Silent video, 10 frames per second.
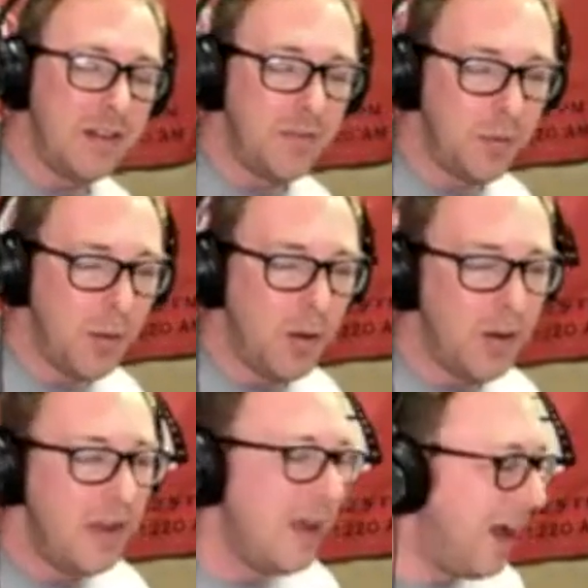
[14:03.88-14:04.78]
football?
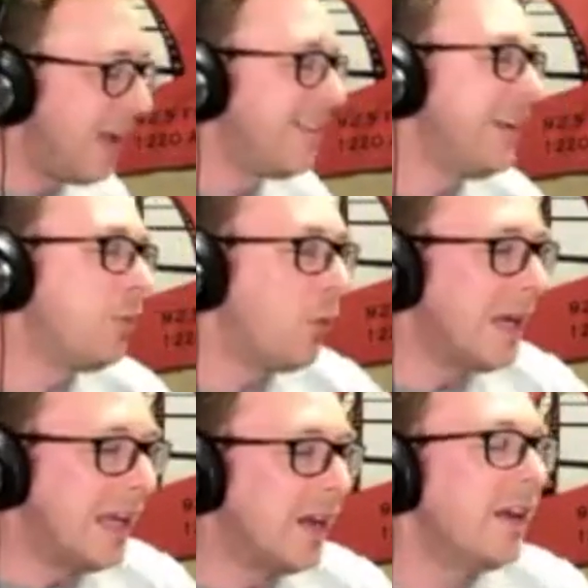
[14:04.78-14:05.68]
I said
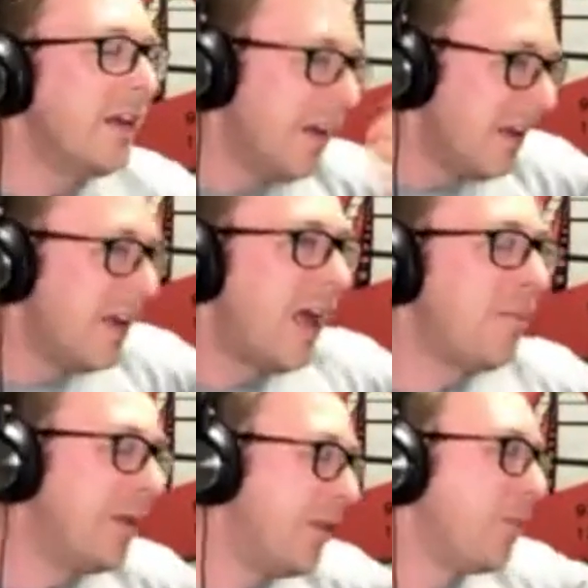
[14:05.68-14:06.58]
we. I
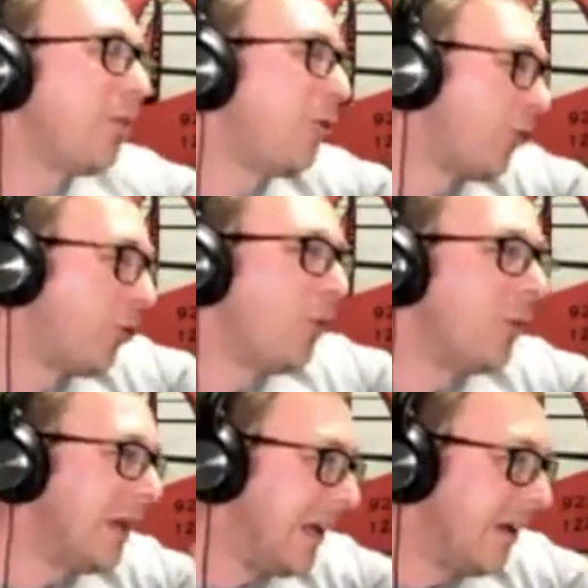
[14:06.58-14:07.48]
meant the plural
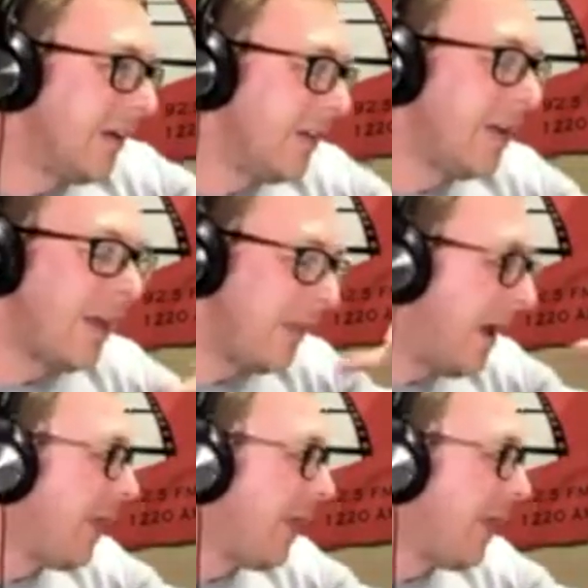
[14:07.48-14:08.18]
we. Not that I